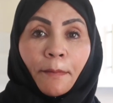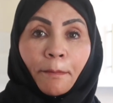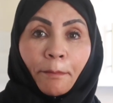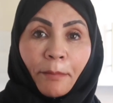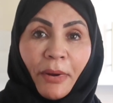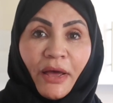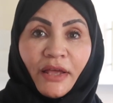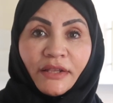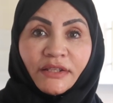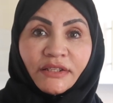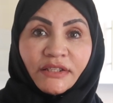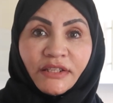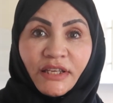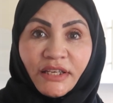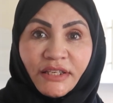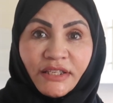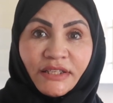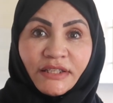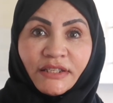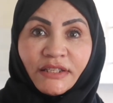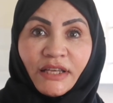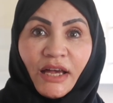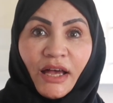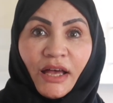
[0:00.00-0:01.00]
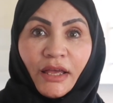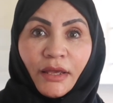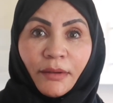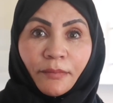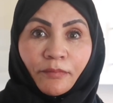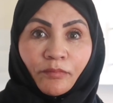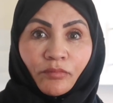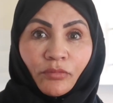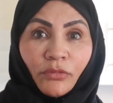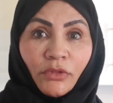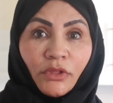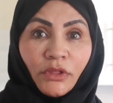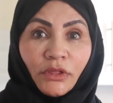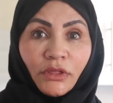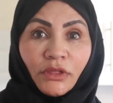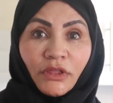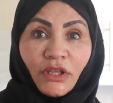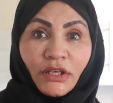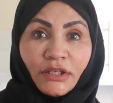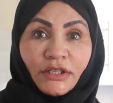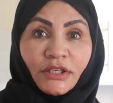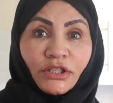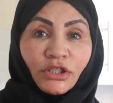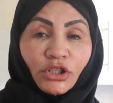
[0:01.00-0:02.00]
but this time
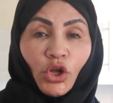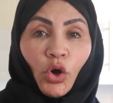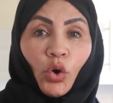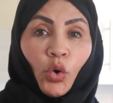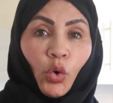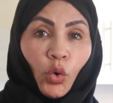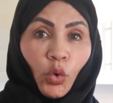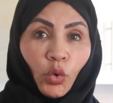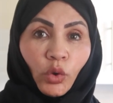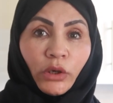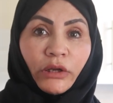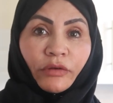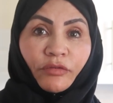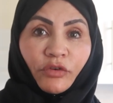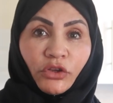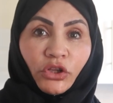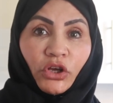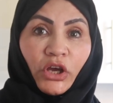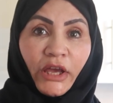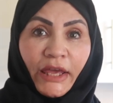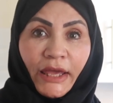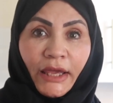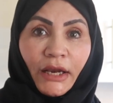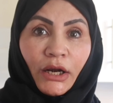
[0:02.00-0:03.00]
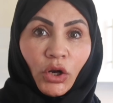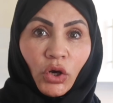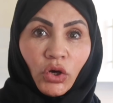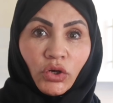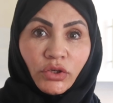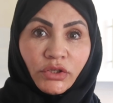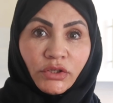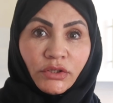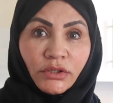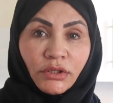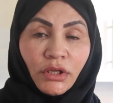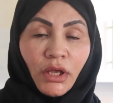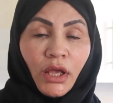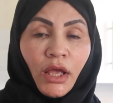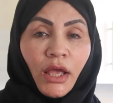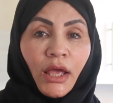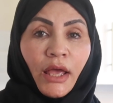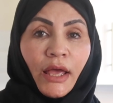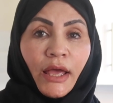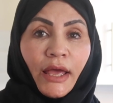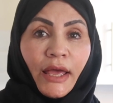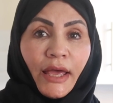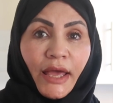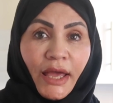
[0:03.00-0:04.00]
this is not only for the hair loss.
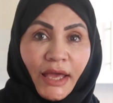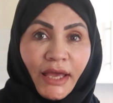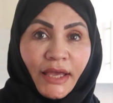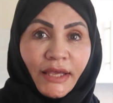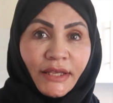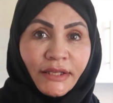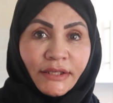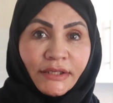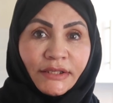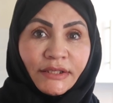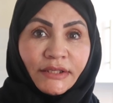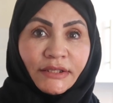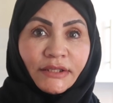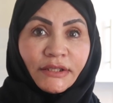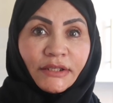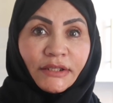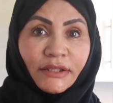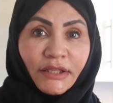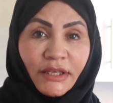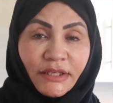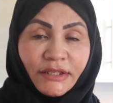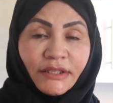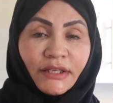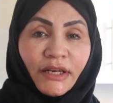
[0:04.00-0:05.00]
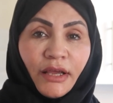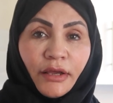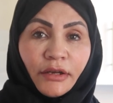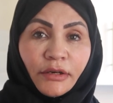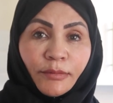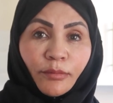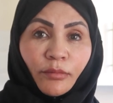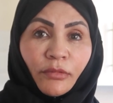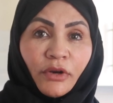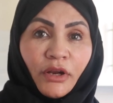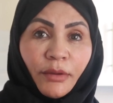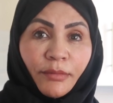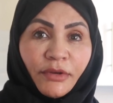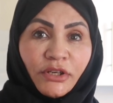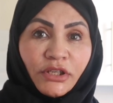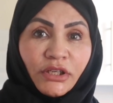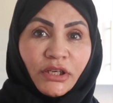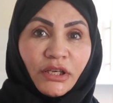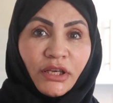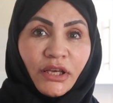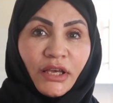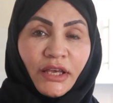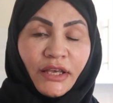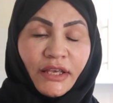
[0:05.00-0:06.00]
This
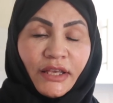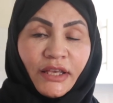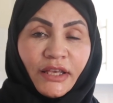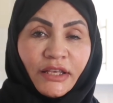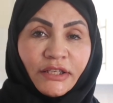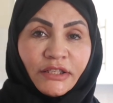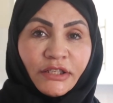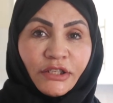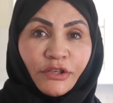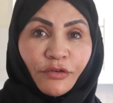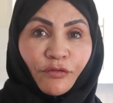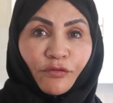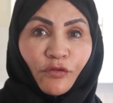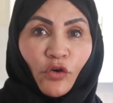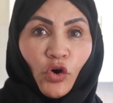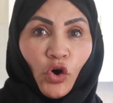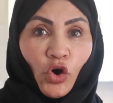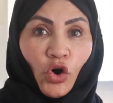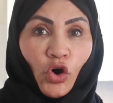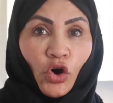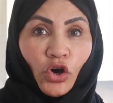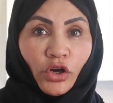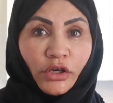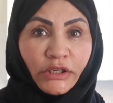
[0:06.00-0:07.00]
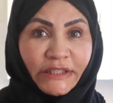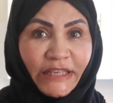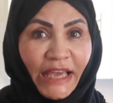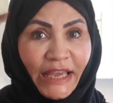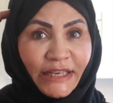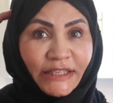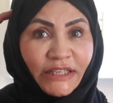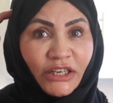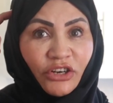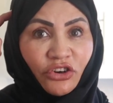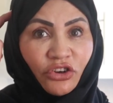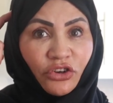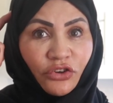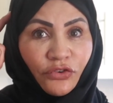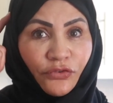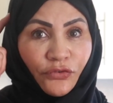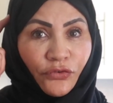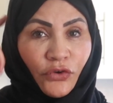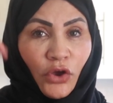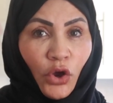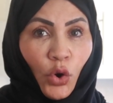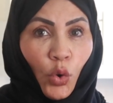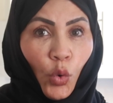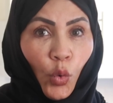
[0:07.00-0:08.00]
remedy is for dandruff,
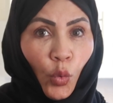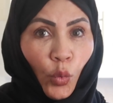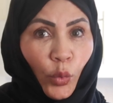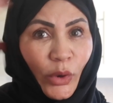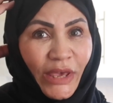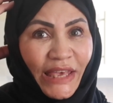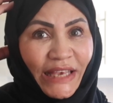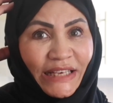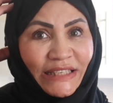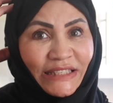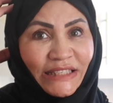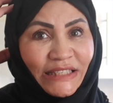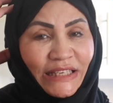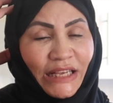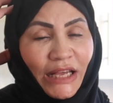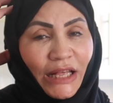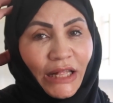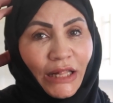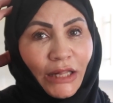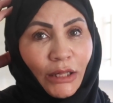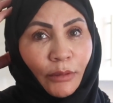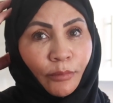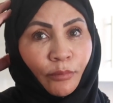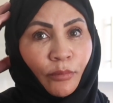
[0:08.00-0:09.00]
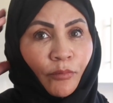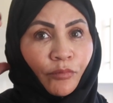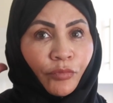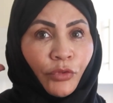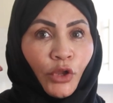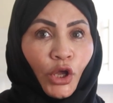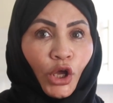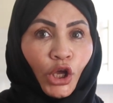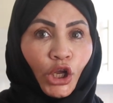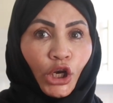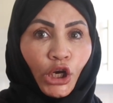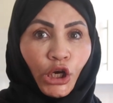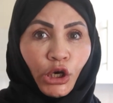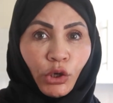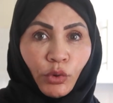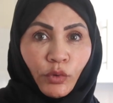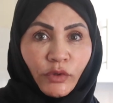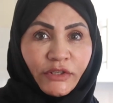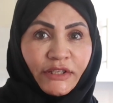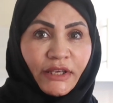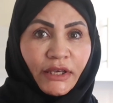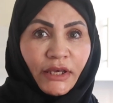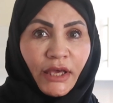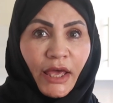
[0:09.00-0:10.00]
weak scalp,
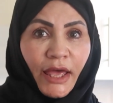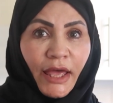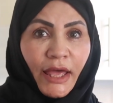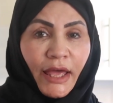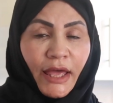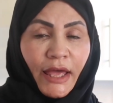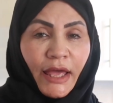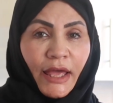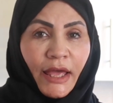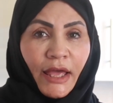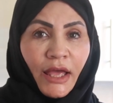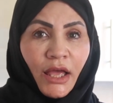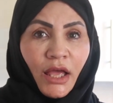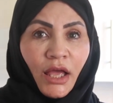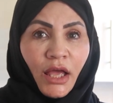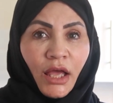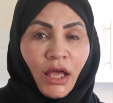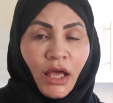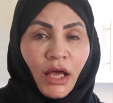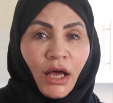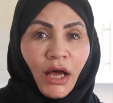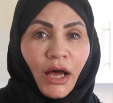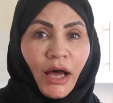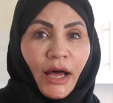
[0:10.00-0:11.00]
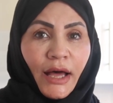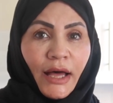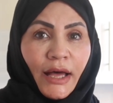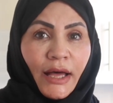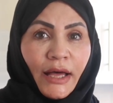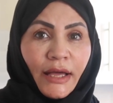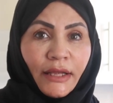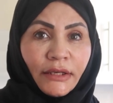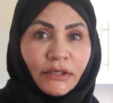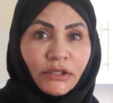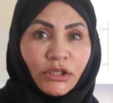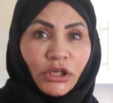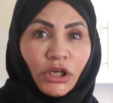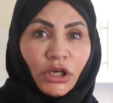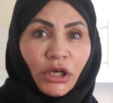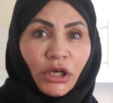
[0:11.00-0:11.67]
losing hair, and